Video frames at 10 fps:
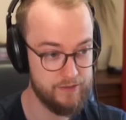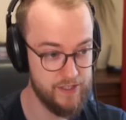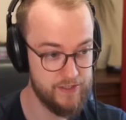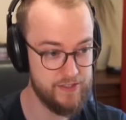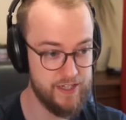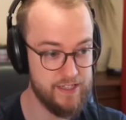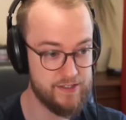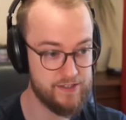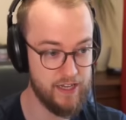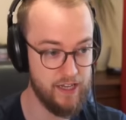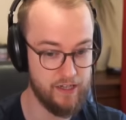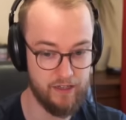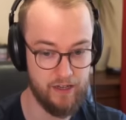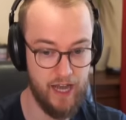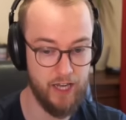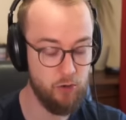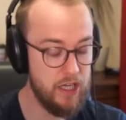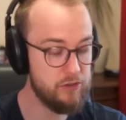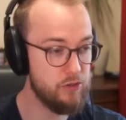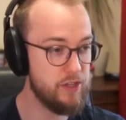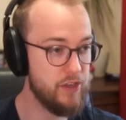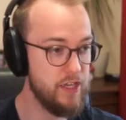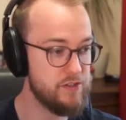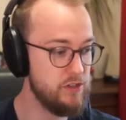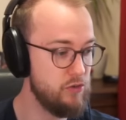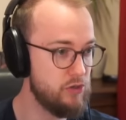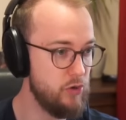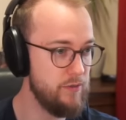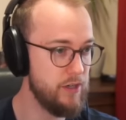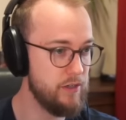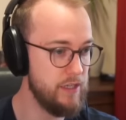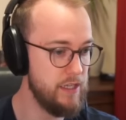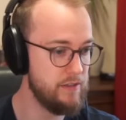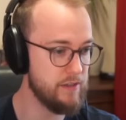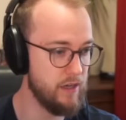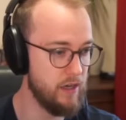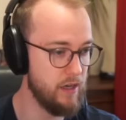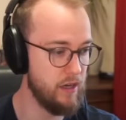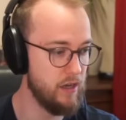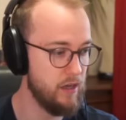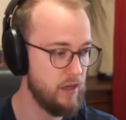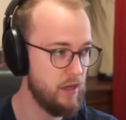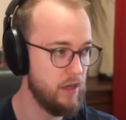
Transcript: This is insane. I don't need, dude. The thing is, you don't even need 100%